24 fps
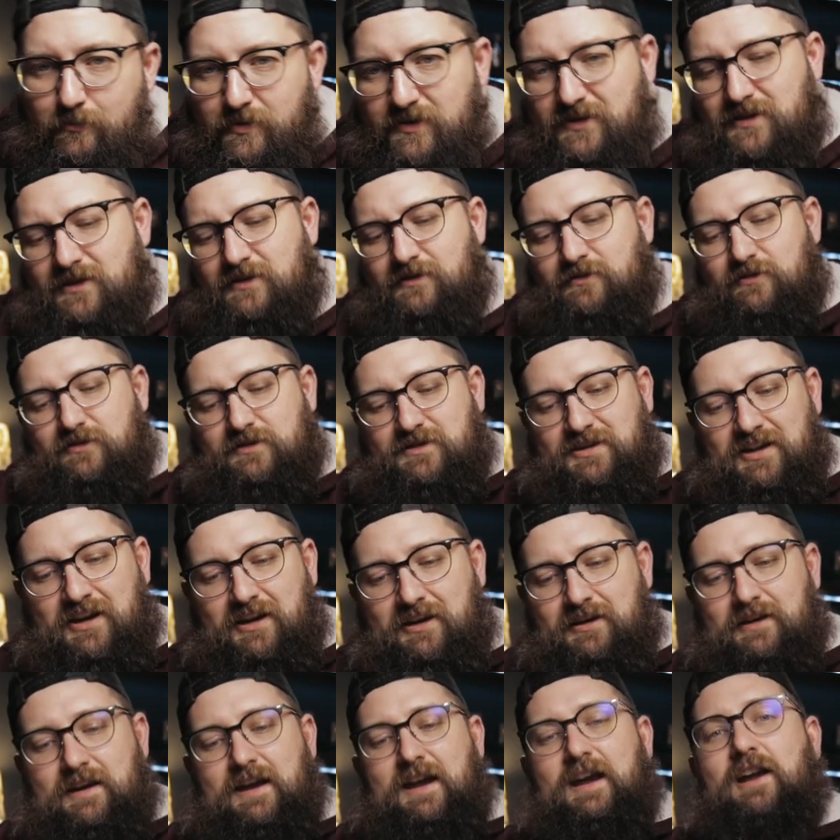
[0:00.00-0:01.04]
but these are
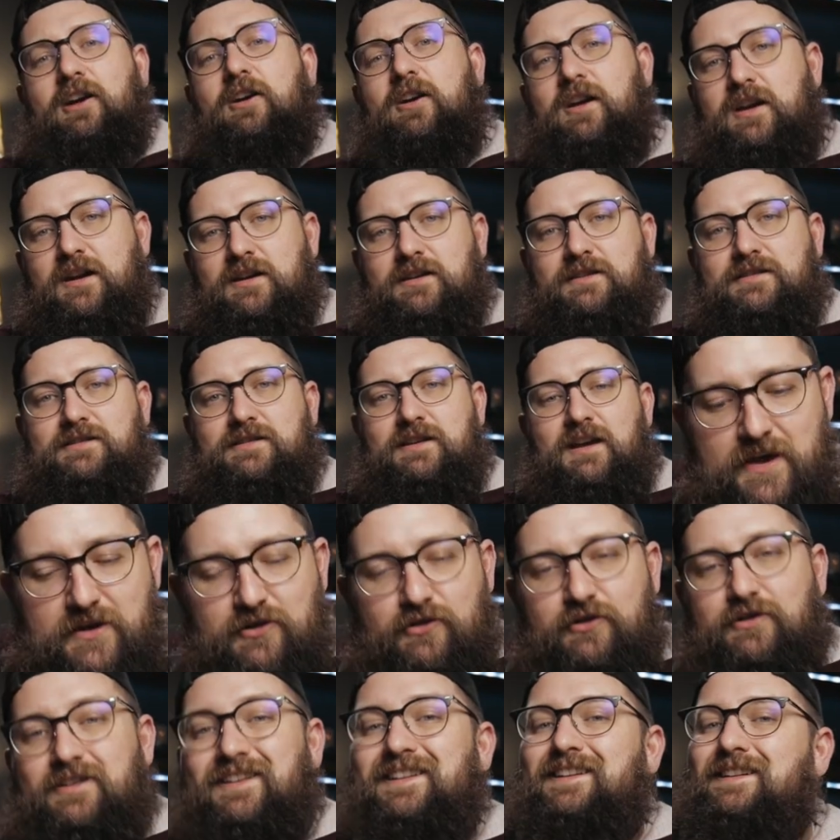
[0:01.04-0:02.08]
10 areas that
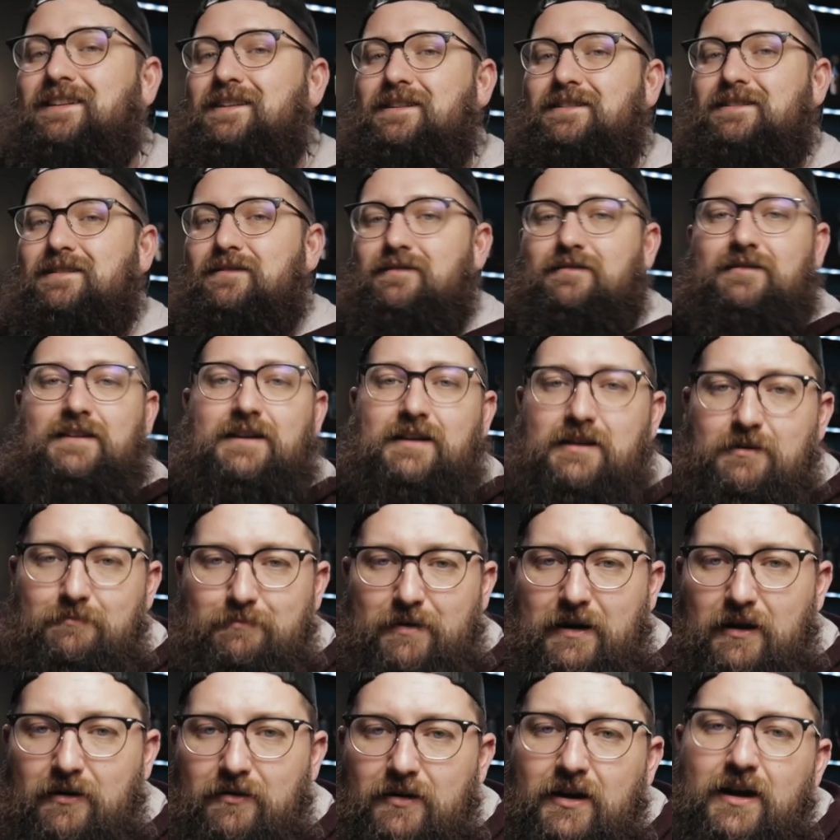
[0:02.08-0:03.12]
you're gonna need to think
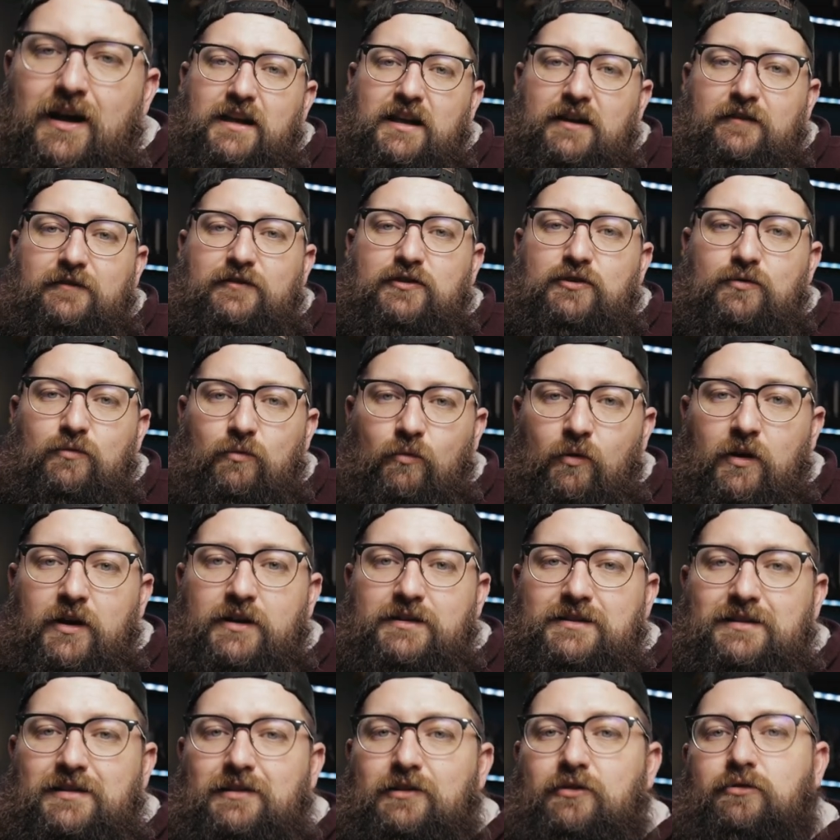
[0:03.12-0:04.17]
about if you
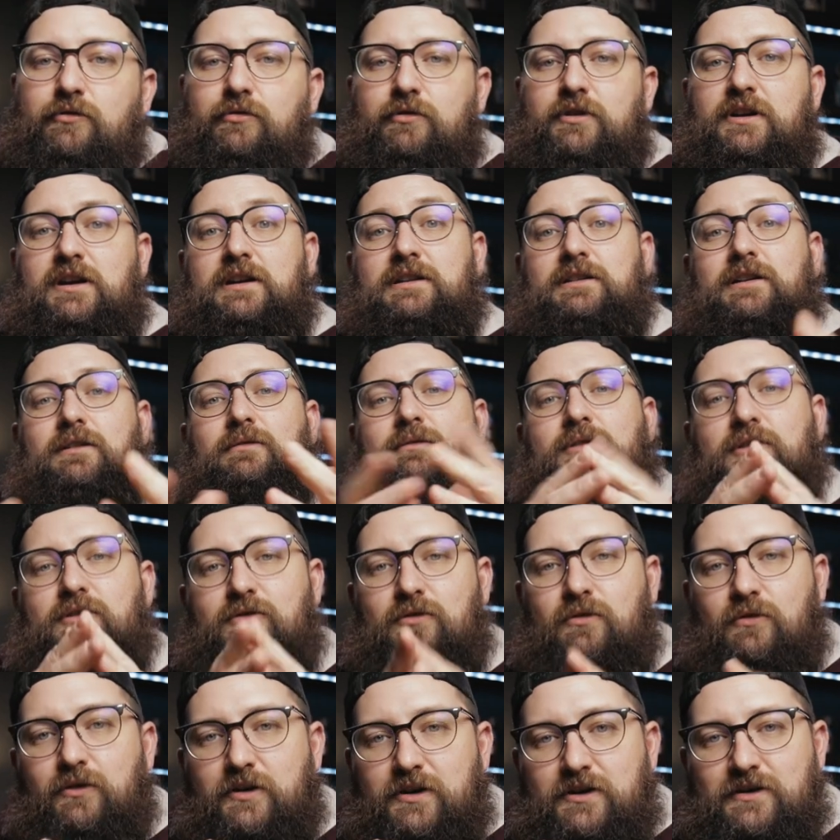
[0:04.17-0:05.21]
want to create a
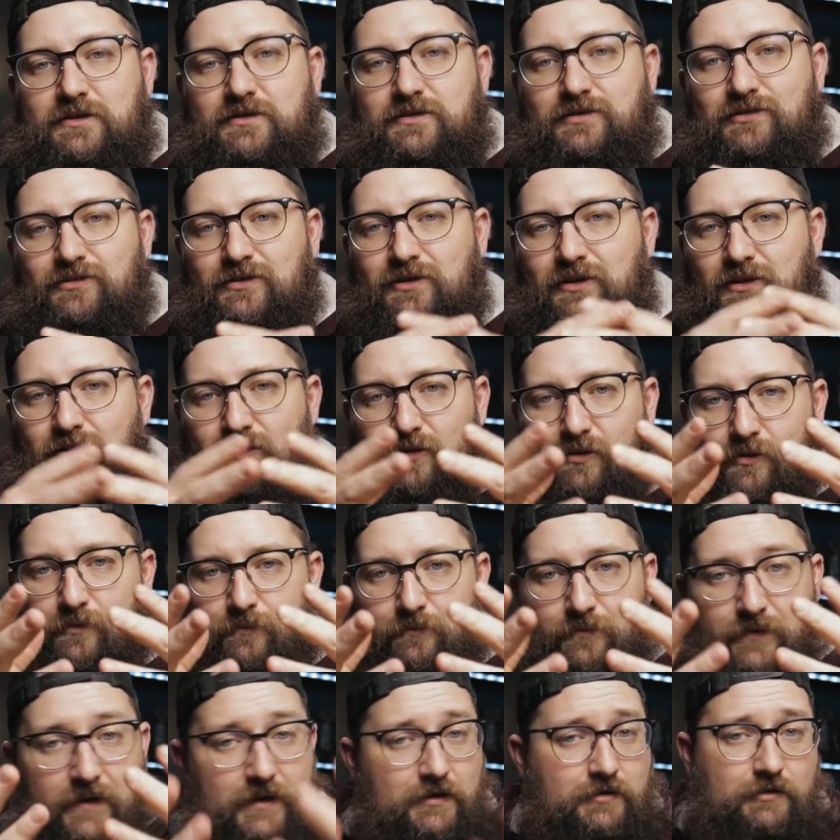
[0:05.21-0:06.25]
recording
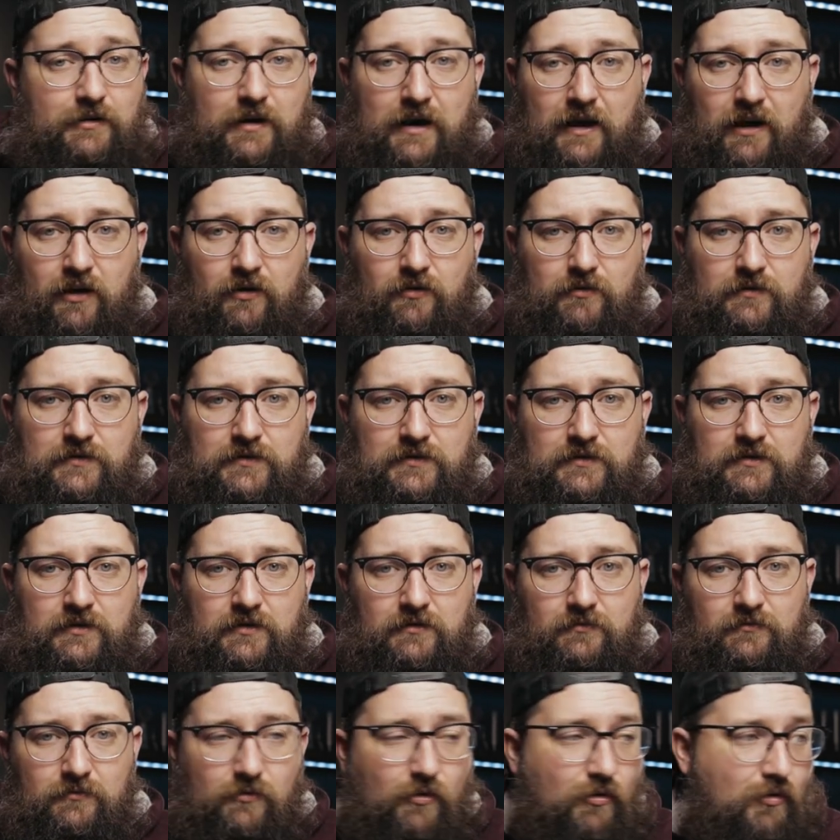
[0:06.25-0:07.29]
studio in your house
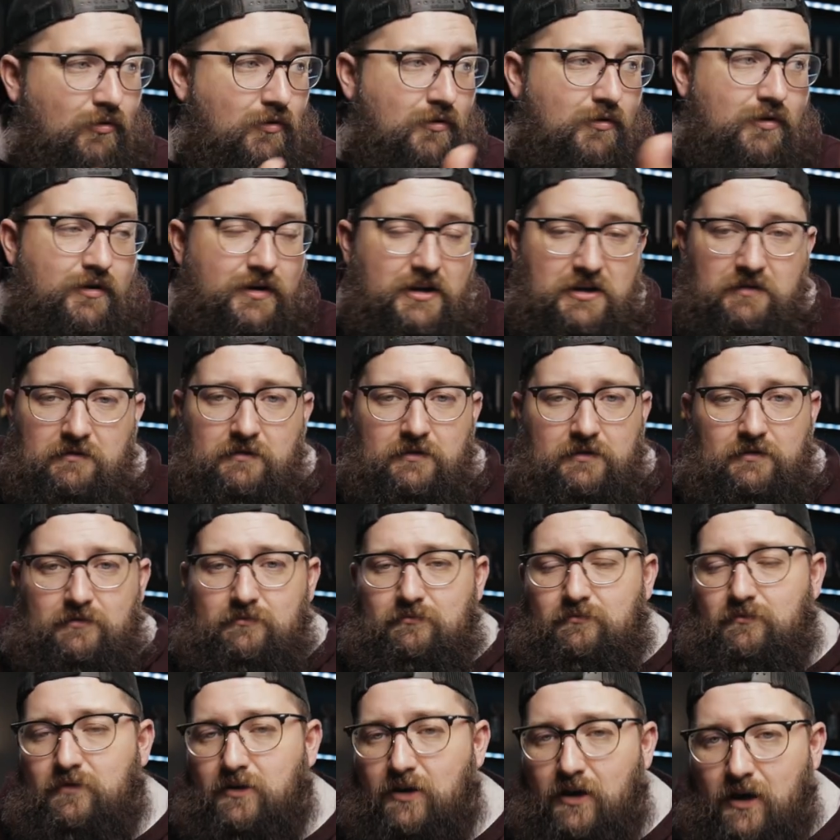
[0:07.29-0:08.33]
or
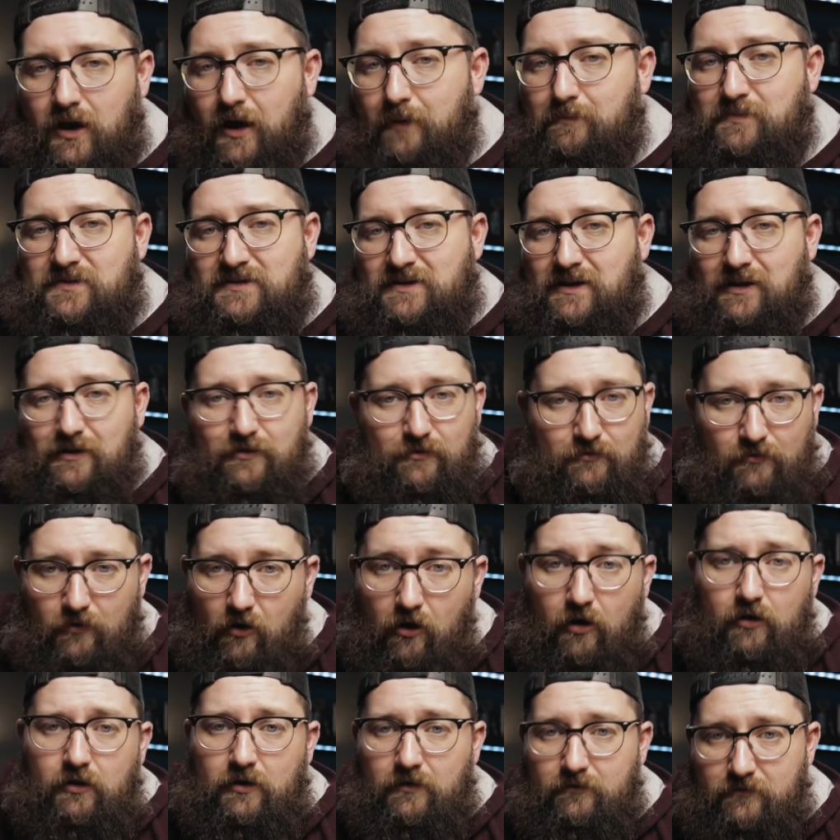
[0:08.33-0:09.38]
even upscale
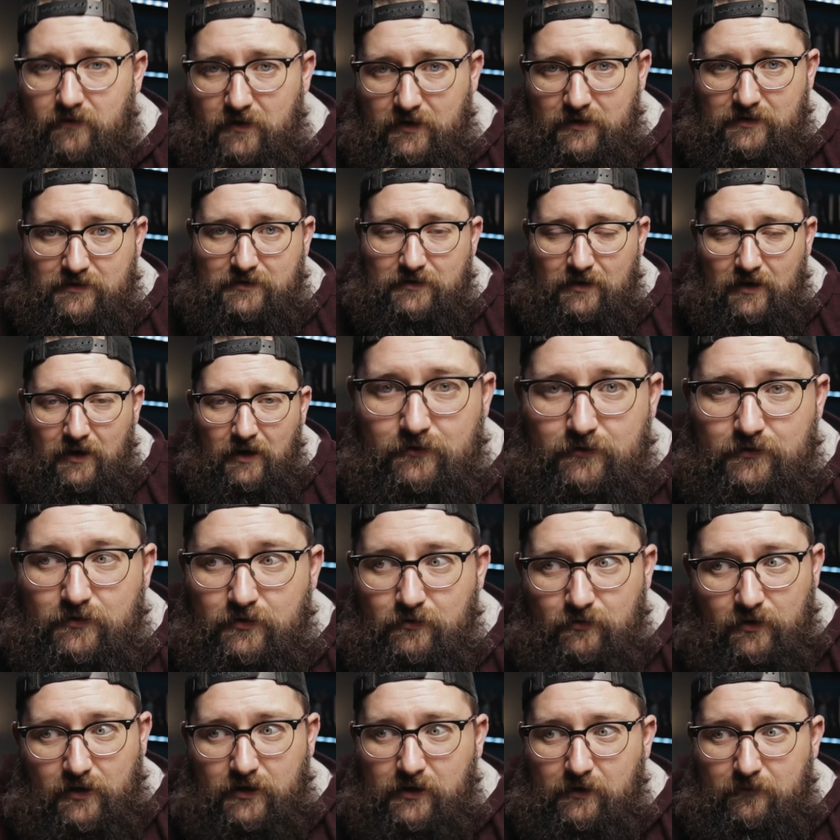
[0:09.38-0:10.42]
all of this
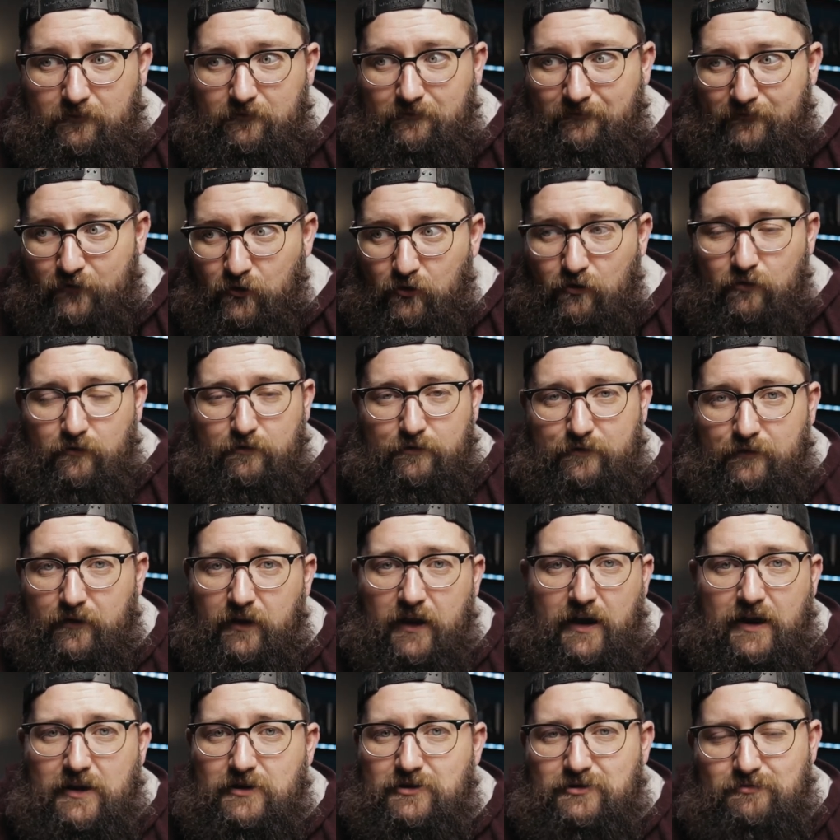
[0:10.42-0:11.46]
to like a
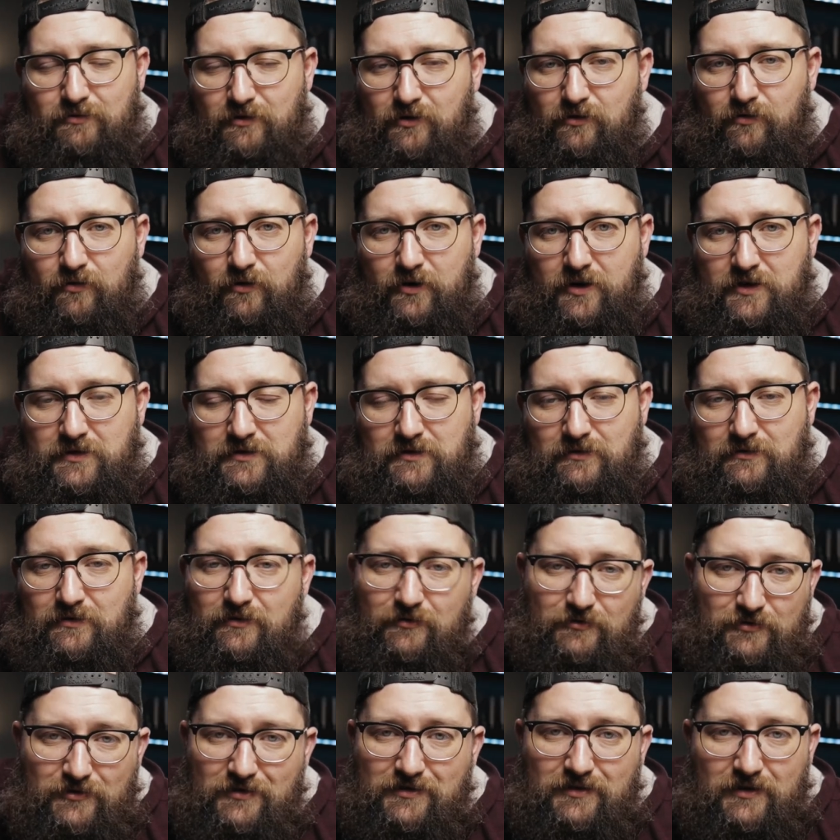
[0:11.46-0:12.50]
full-fledged recording
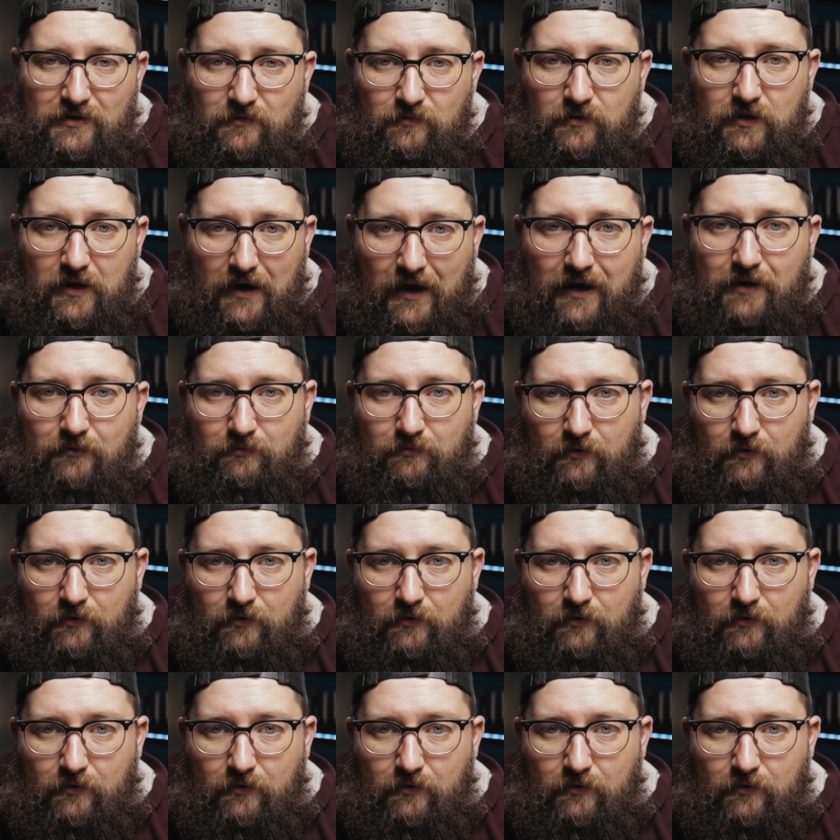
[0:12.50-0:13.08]
studio just like what I